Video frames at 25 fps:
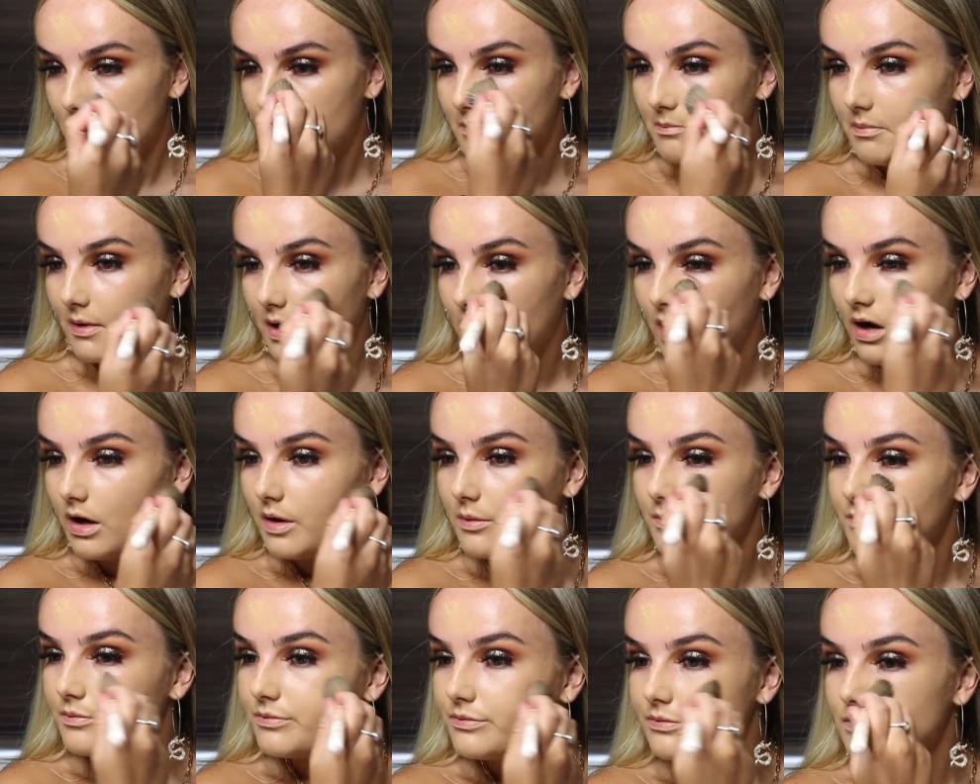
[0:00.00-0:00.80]
But
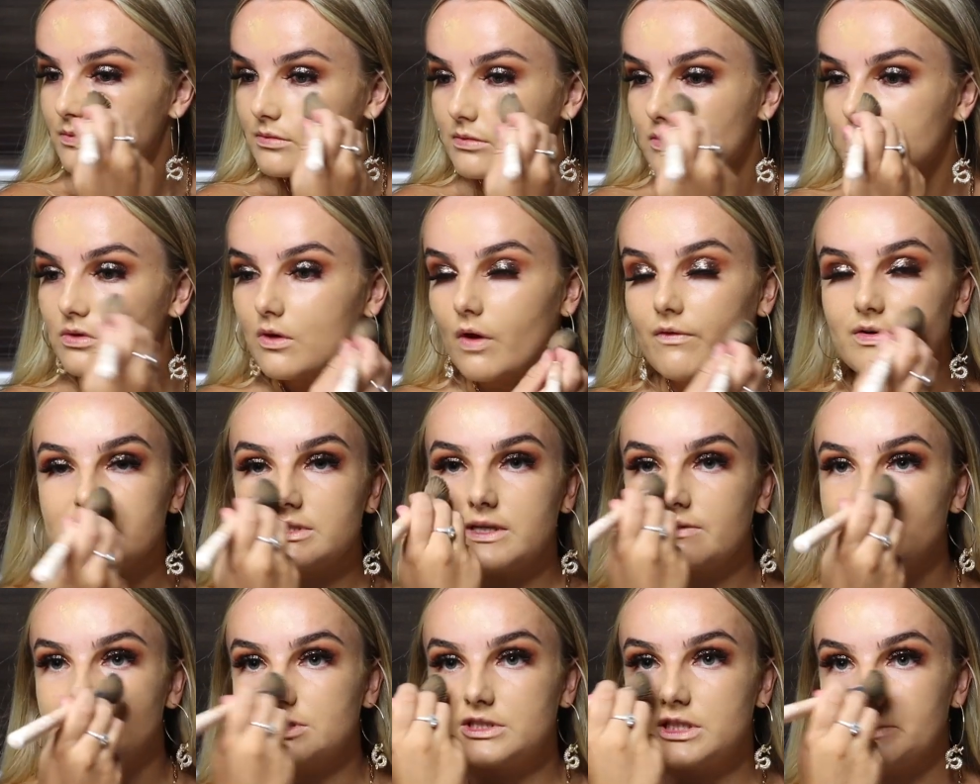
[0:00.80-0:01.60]
obviously
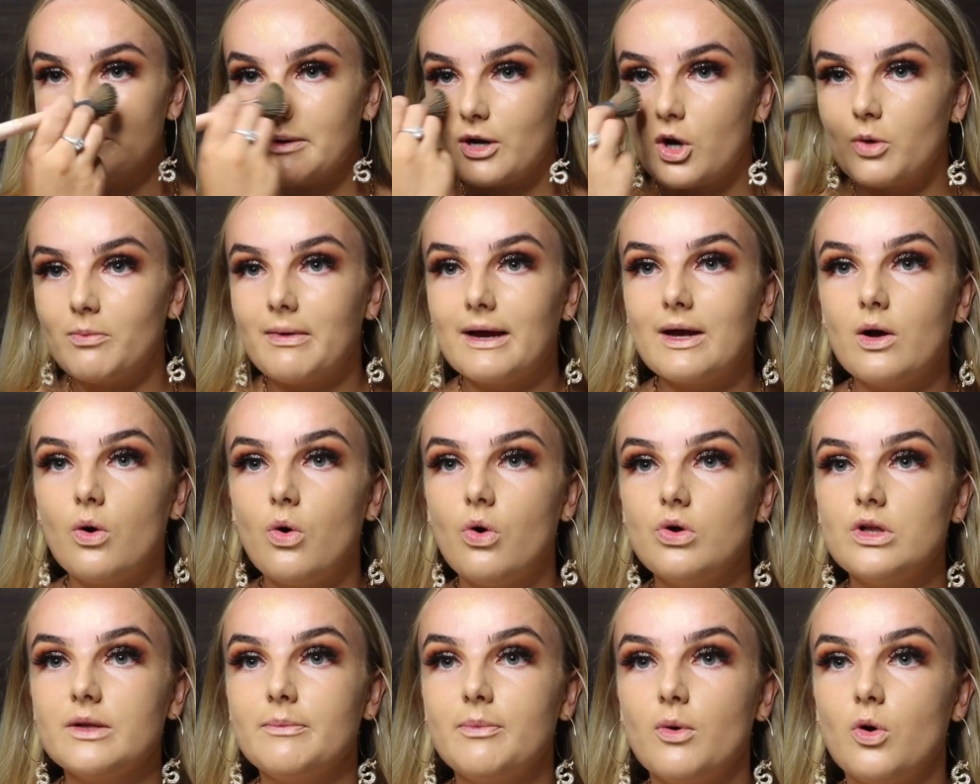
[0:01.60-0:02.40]
I've just been on my
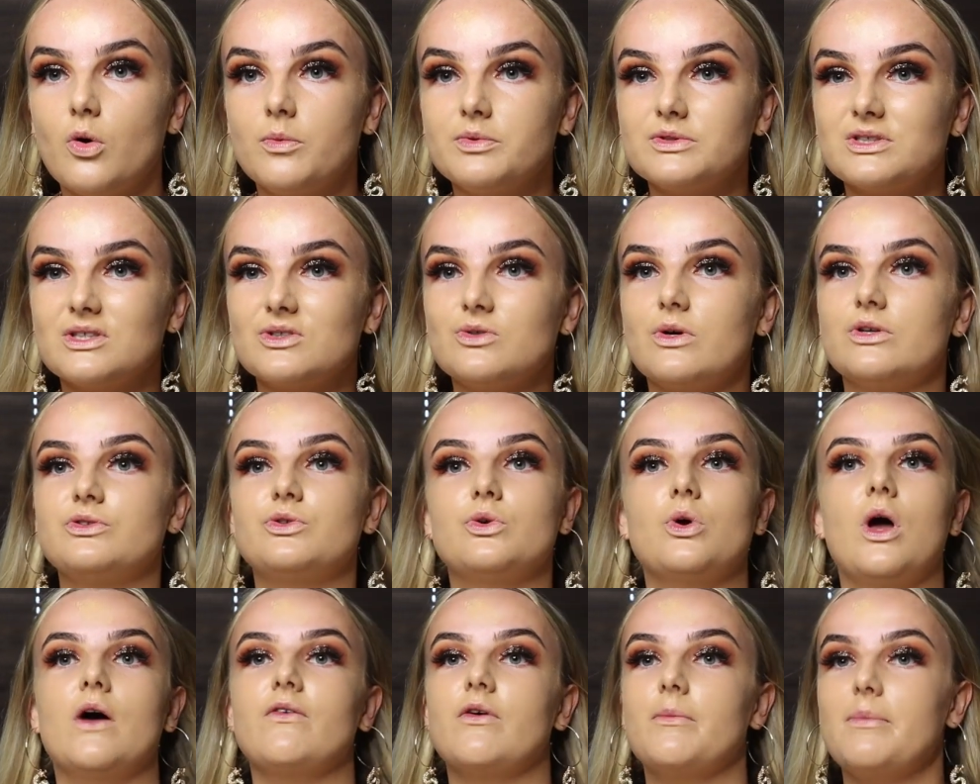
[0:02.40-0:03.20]
Holly Bobs, so I do
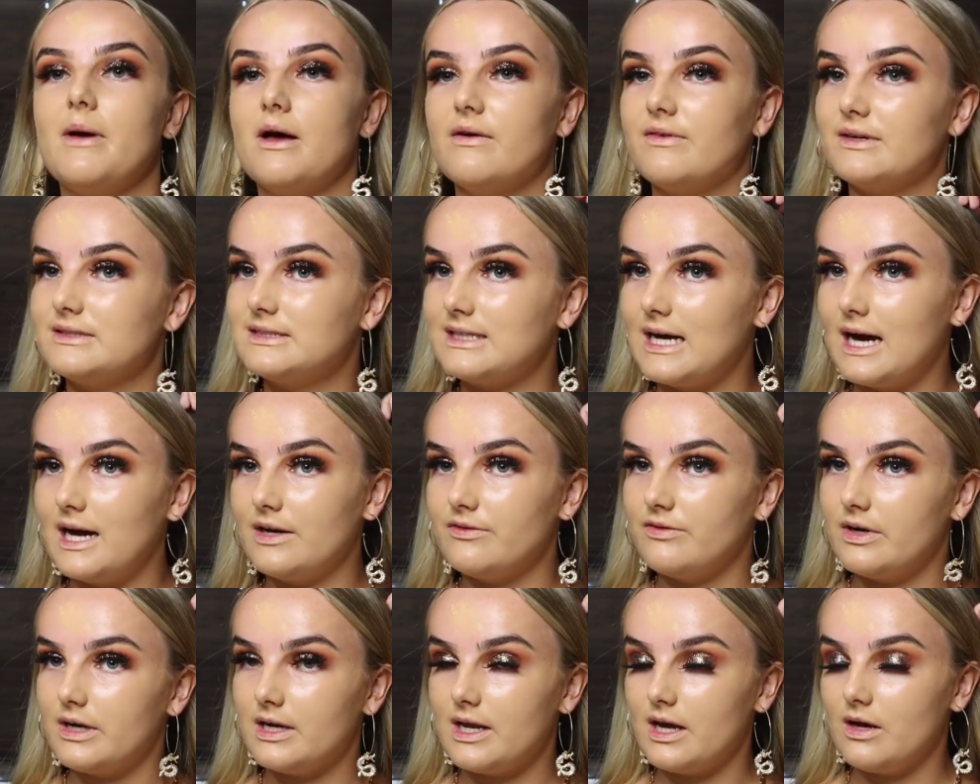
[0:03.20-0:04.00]
have a bit of a tan
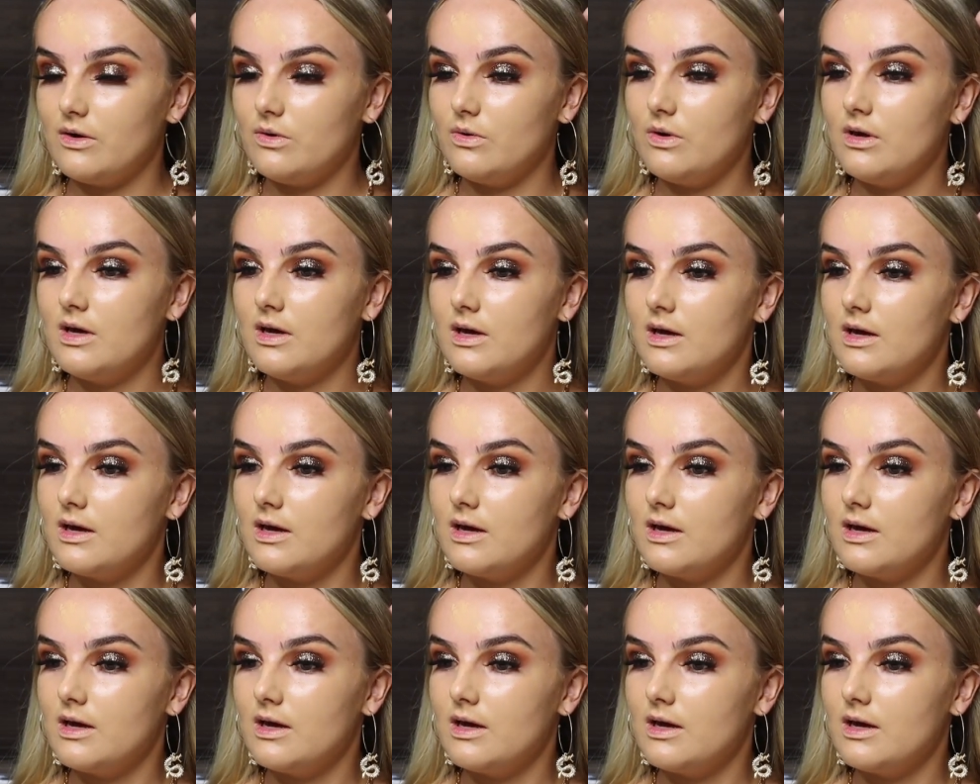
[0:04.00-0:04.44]
right now.